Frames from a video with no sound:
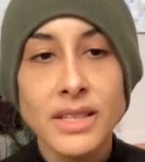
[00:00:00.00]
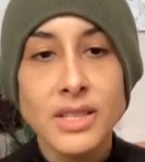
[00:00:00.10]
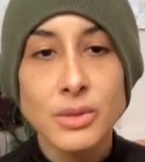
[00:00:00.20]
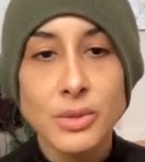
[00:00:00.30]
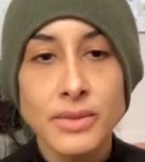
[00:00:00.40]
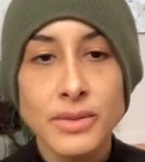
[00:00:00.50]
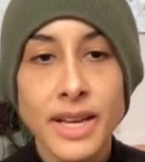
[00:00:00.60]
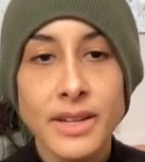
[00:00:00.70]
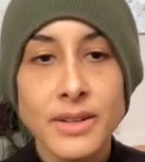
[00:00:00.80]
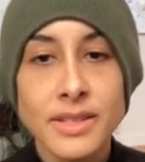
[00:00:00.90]
And so as we
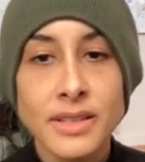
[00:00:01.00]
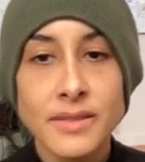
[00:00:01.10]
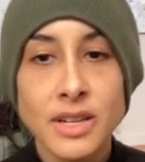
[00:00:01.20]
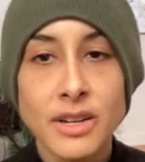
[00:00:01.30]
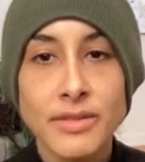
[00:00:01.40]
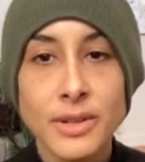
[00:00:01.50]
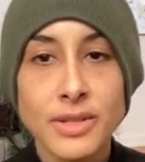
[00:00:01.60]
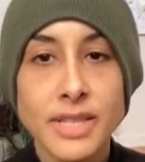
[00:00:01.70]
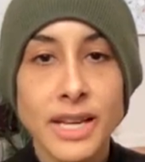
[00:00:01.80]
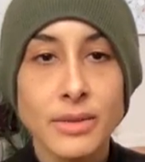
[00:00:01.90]
find ourselves in our
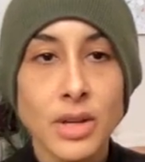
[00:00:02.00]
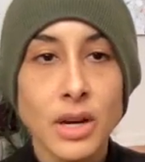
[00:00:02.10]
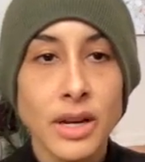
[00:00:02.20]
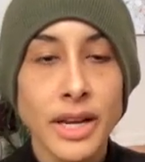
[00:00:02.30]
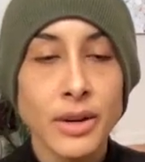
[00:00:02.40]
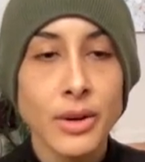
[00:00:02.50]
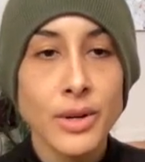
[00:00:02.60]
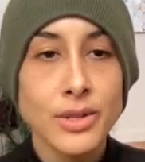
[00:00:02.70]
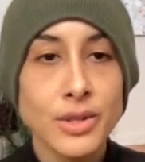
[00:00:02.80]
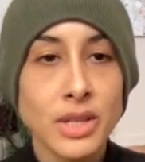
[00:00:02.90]
first down dog, I
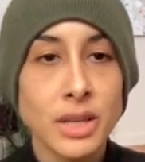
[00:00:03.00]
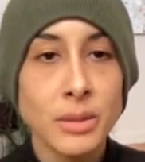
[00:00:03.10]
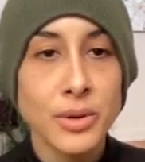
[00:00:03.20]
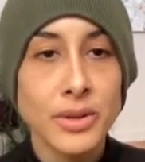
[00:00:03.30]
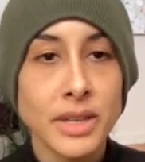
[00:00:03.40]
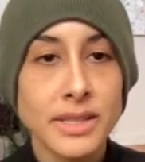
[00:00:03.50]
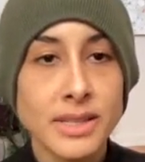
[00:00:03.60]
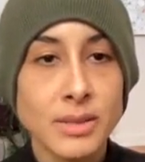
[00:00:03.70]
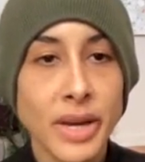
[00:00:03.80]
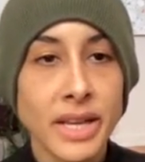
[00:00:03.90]
encourage you to keep your knees
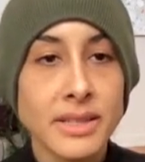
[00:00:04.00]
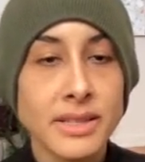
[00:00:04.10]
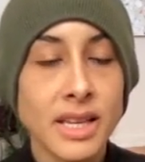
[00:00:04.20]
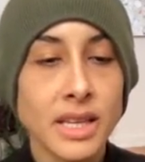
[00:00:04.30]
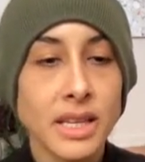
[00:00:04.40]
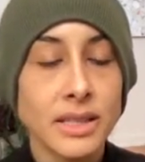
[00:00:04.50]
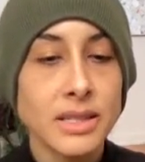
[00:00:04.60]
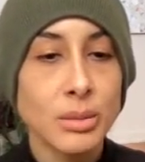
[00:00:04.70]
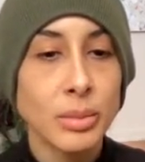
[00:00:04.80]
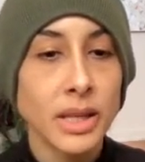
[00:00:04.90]
as bent as they
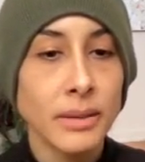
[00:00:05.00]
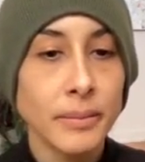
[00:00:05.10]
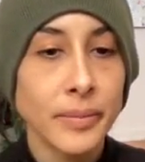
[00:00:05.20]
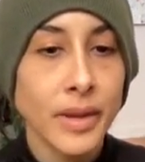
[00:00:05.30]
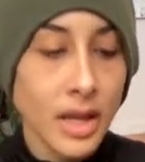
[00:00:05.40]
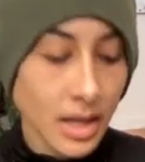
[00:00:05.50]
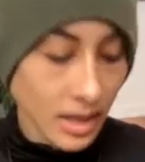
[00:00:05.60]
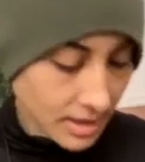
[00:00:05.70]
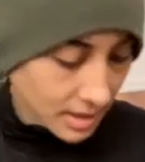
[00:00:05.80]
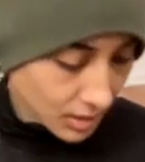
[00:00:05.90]
need to be.
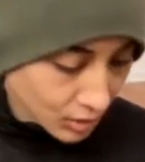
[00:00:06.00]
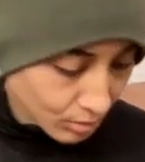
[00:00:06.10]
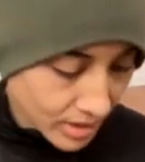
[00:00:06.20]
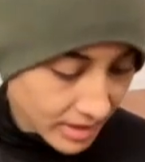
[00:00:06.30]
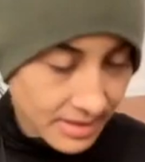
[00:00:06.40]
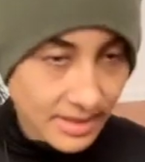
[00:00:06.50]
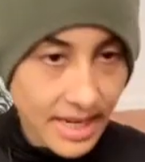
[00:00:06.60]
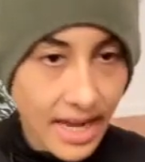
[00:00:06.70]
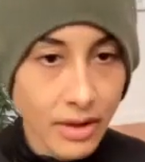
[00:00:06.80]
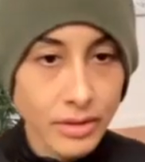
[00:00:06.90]
Continue to press
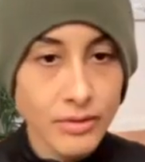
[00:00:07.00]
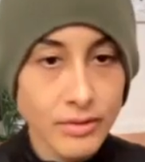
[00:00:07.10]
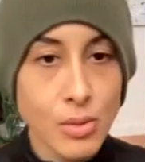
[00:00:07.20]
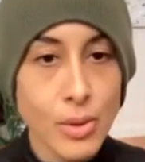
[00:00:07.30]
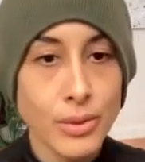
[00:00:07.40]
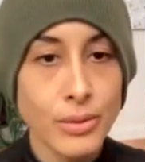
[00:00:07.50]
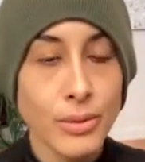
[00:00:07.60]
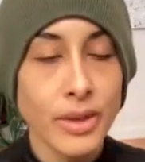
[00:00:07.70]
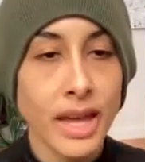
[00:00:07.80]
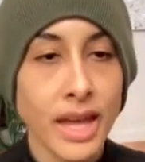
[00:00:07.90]
down and forward
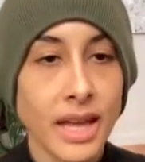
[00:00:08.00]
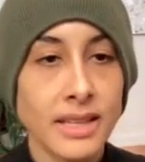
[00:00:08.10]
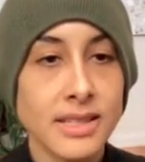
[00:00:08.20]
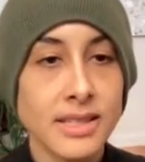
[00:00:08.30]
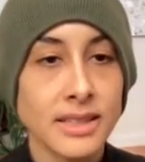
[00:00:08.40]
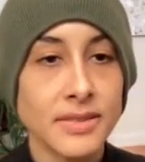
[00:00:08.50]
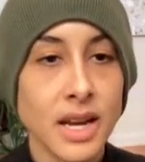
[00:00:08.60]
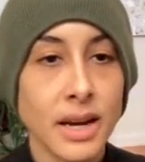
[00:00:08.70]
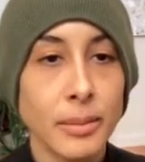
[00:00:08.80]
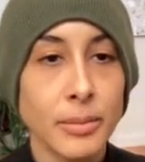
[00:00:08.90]
through the hands and
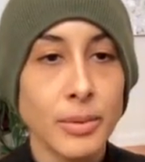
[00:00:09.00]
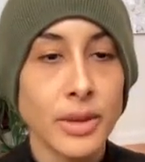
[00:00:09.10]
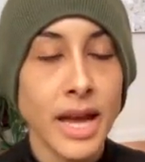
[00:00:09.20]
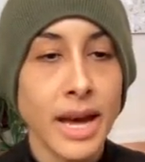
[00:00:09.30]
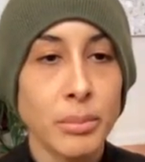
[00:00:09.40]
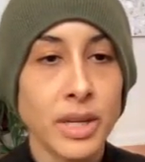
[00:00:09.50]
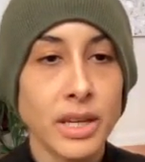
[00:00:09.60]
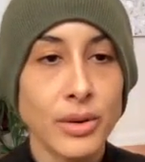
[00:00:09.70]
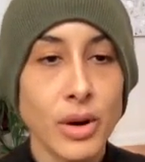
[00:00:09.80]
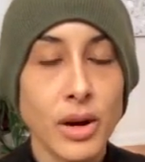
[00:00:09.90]
lift up through the
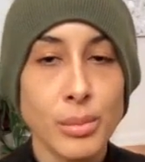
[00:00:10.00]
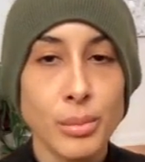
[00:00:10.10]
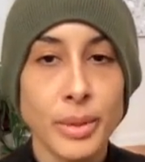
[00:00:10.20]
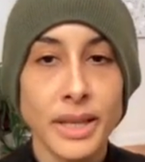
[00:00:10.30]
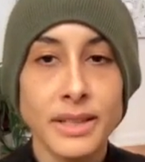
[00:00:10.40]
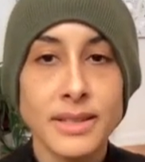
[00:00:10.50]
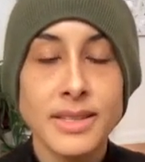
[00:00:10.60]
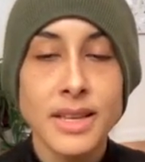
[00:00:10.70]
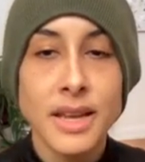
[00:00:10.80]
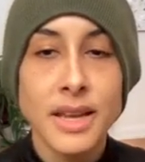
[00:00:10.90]
happy inner
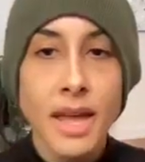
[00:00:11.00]
armpits.